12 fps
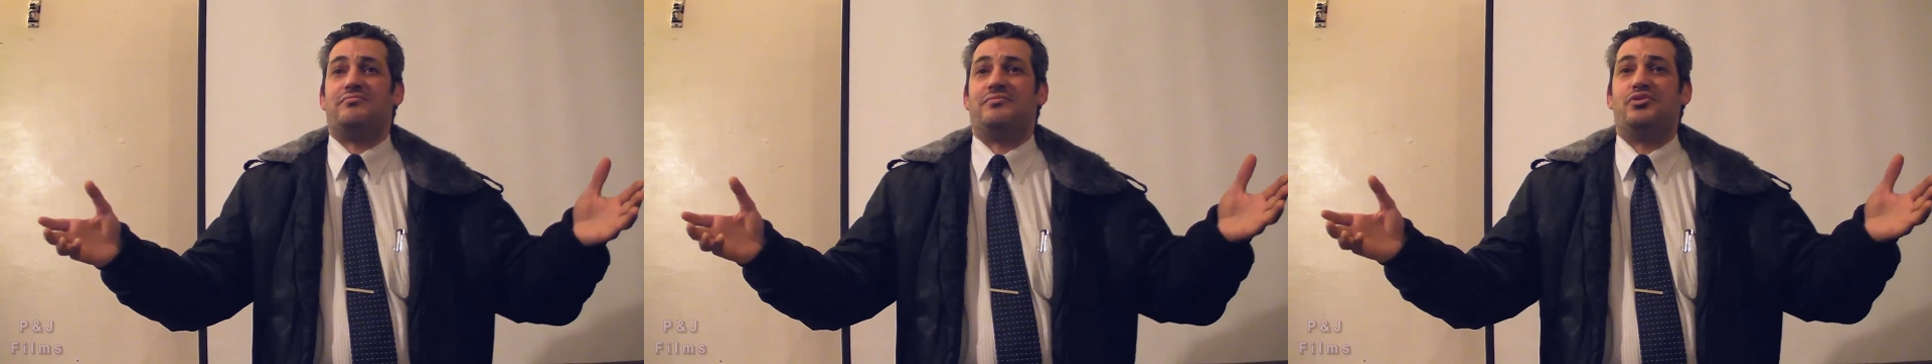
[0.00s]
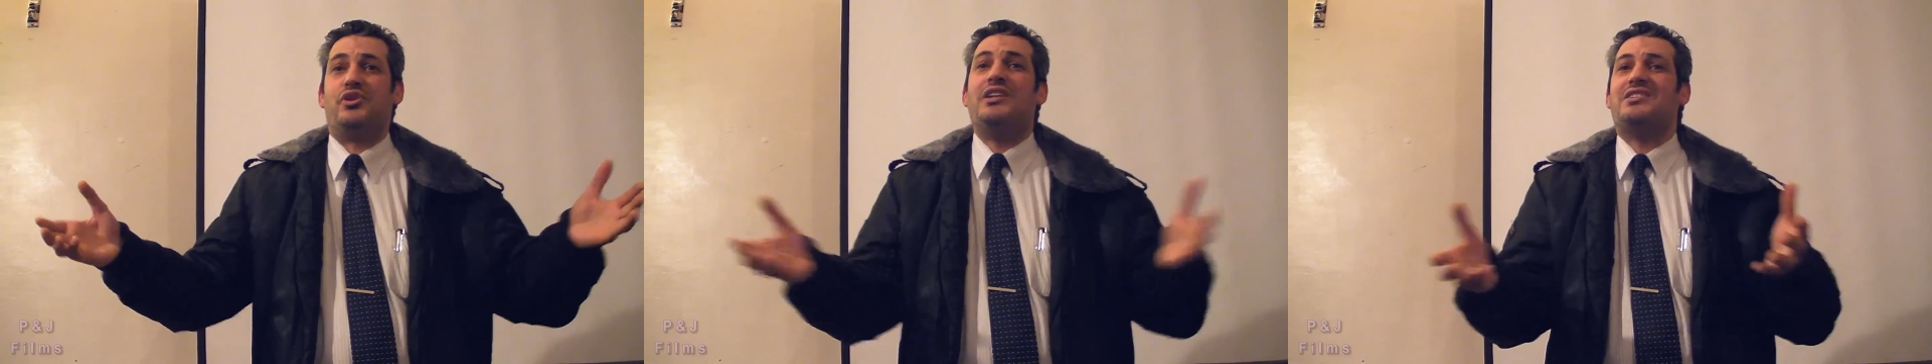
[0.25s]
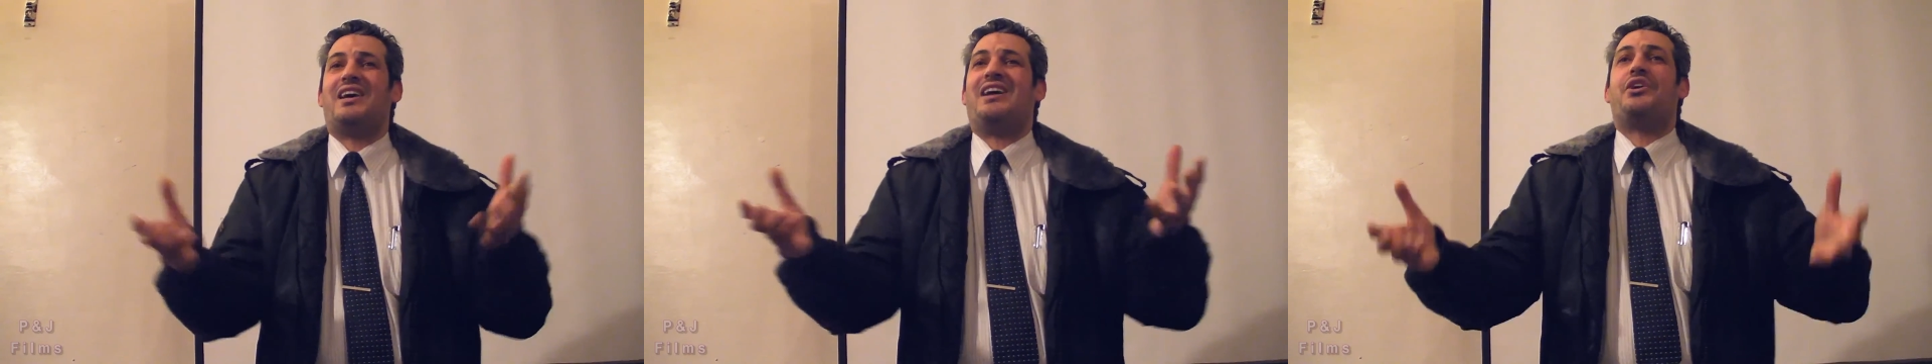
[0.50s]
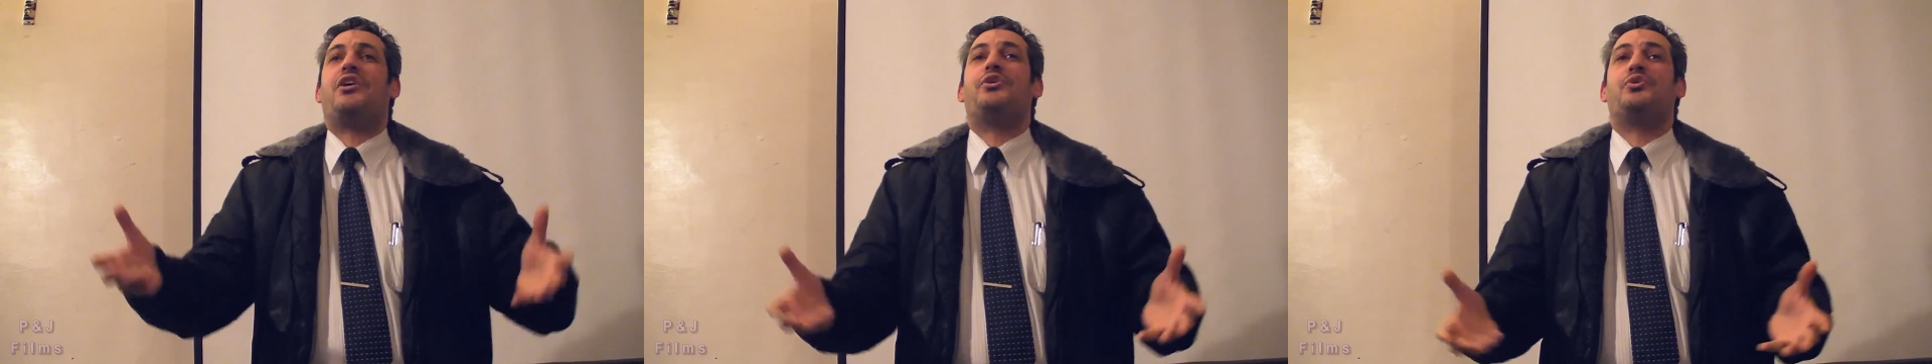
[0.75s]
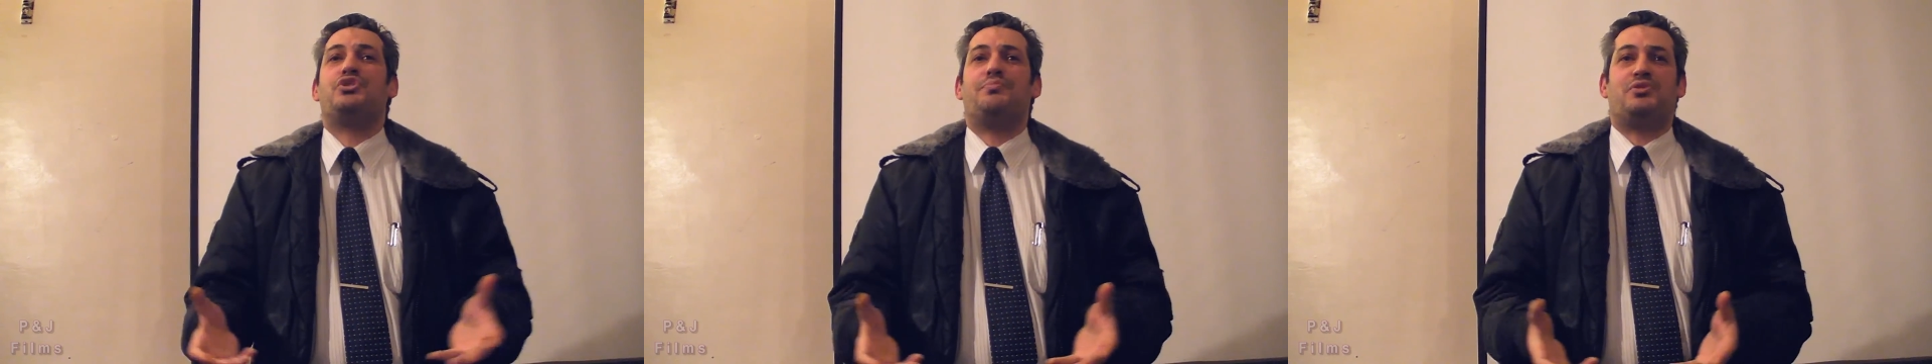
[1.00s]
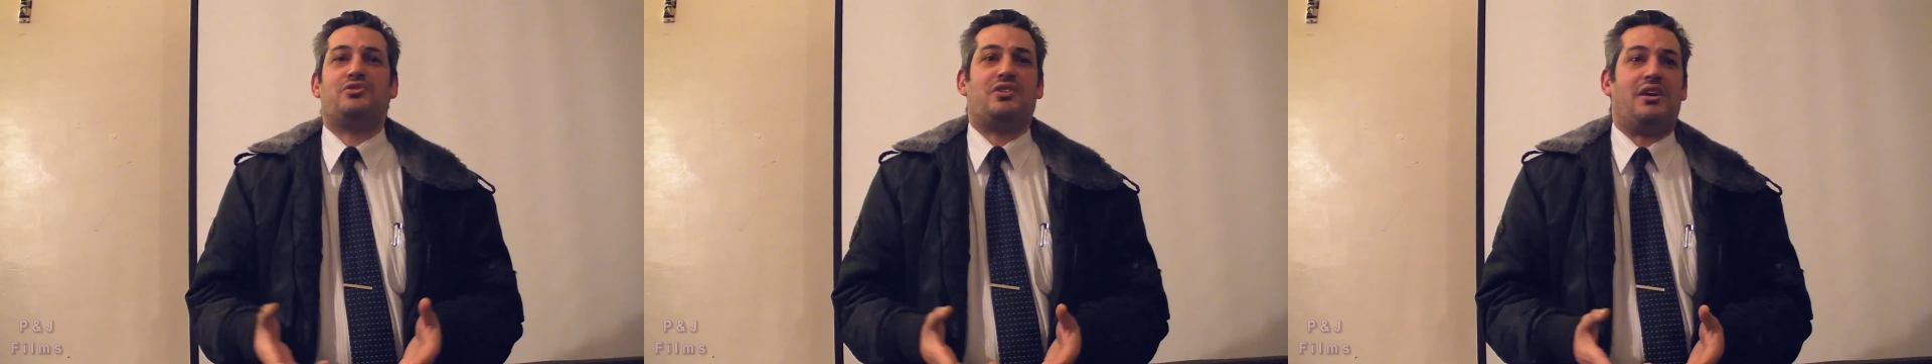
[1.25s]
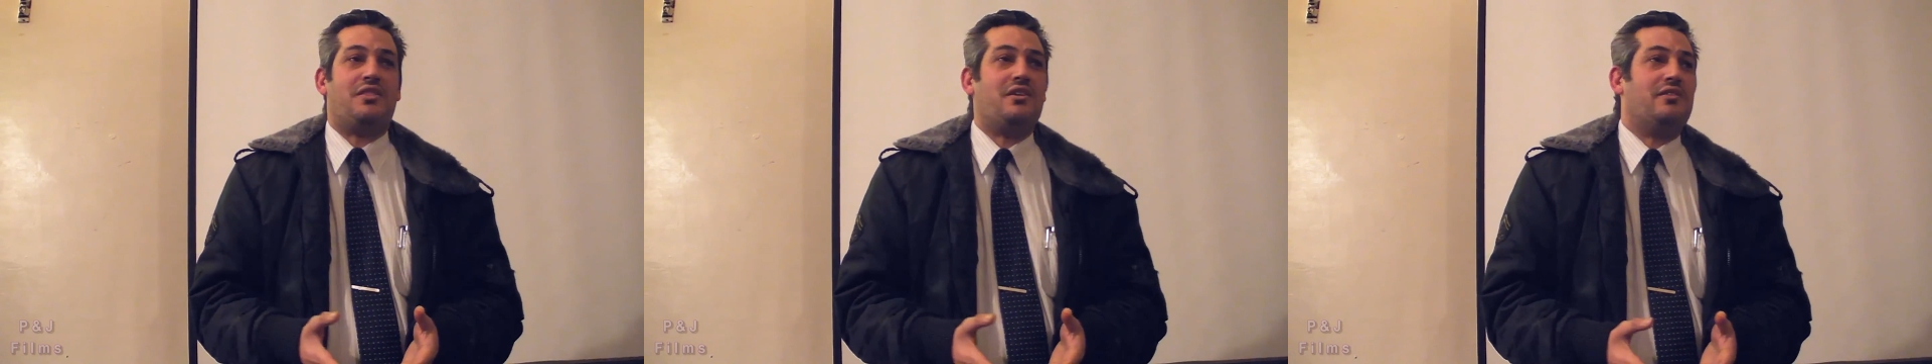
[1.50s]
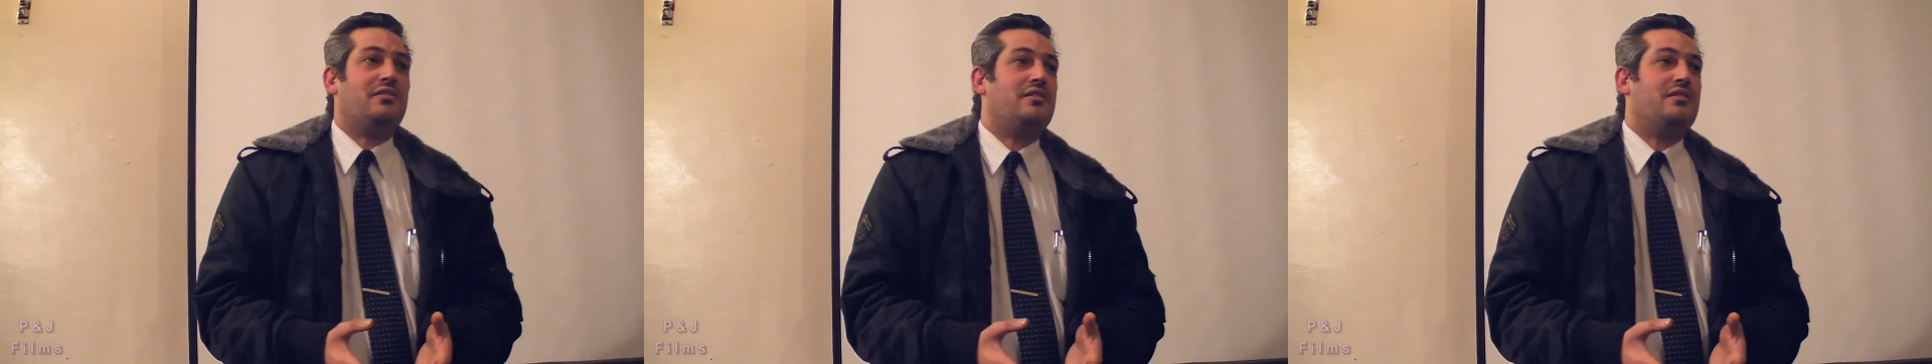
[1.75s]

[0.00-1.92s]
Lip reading: you can't take any cargo ships inside there.